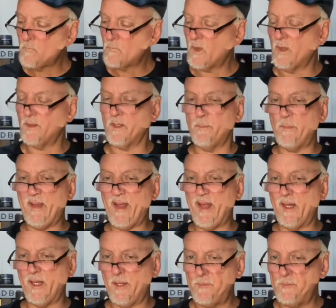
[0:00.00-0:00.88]
On the
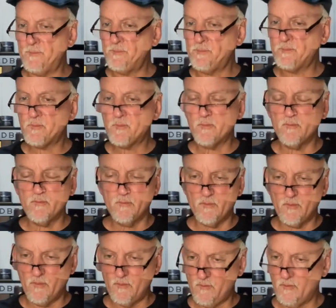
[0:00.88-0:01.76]
palate,
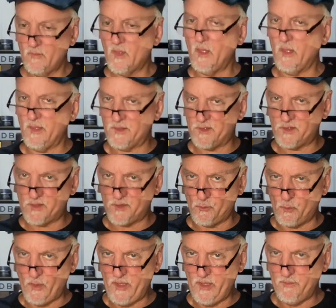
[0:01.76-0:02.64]
it's
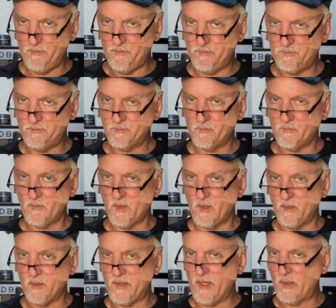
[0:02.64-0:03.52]
sweet,
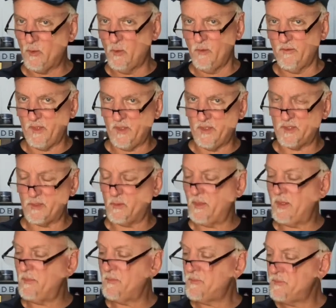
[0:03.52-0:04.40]
not overly
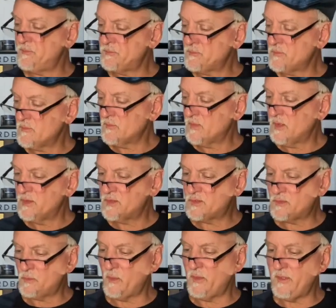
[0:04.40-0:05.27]
sweet,
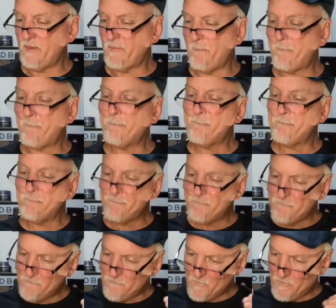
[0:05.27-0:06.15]
sweet
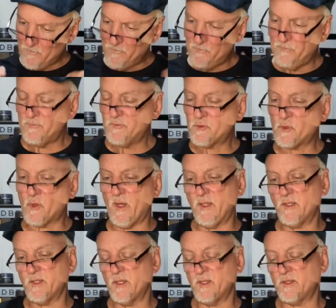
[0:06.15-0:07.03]

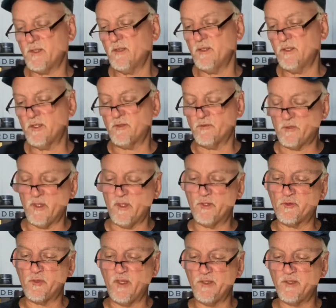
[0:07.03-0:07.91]
transition tr-
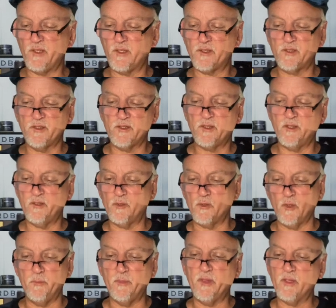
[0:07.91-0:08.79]
transitions
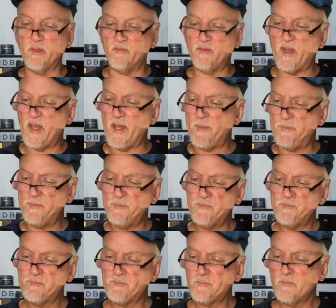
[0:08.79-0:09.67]
into a bit of that
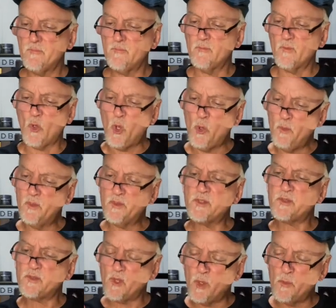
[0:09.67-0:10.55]

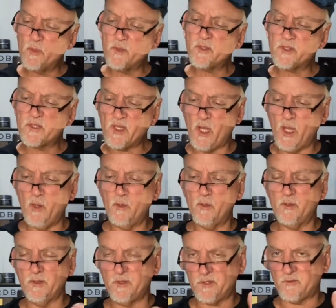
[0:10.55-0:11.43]
almost almost
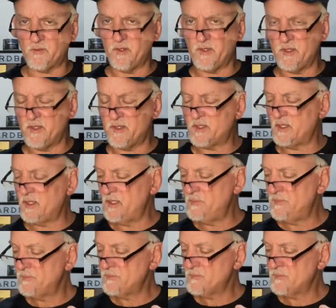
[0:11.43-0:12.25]
sour astringency.